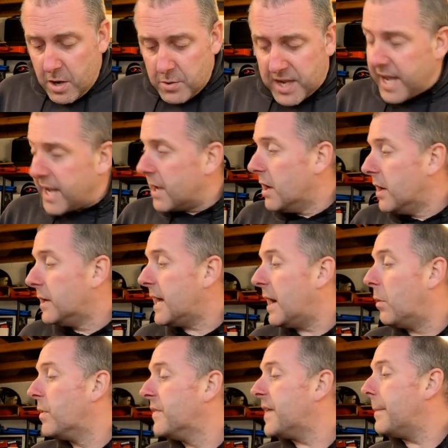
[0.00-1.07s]
Okay,
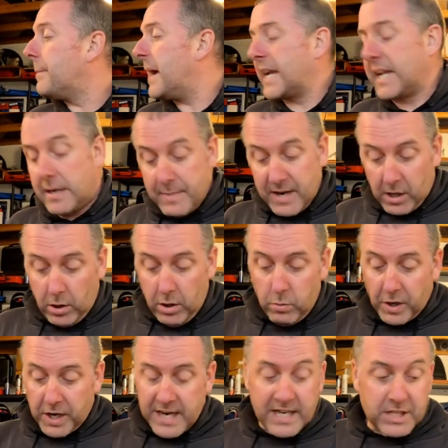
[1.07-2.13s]
now with that back in the middle,
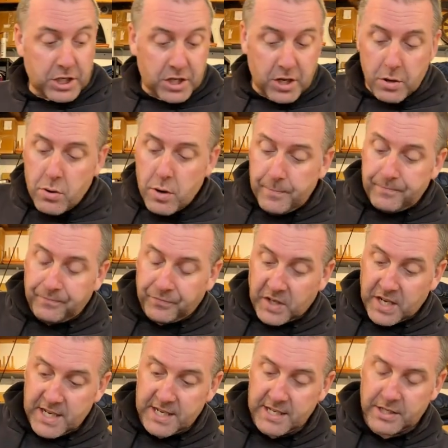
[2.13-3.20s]
what I need to do
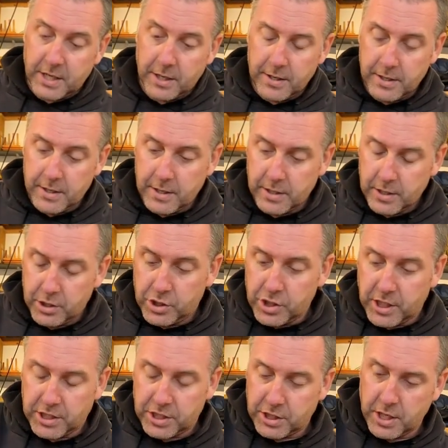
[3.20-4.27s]
is
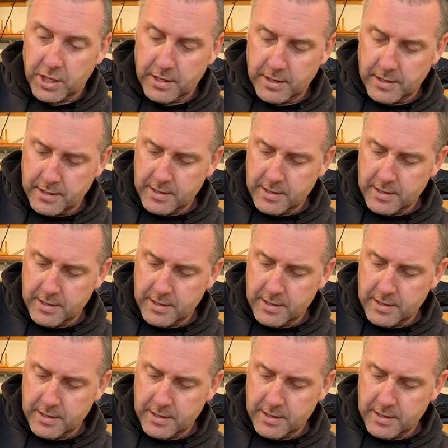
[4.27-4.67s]
just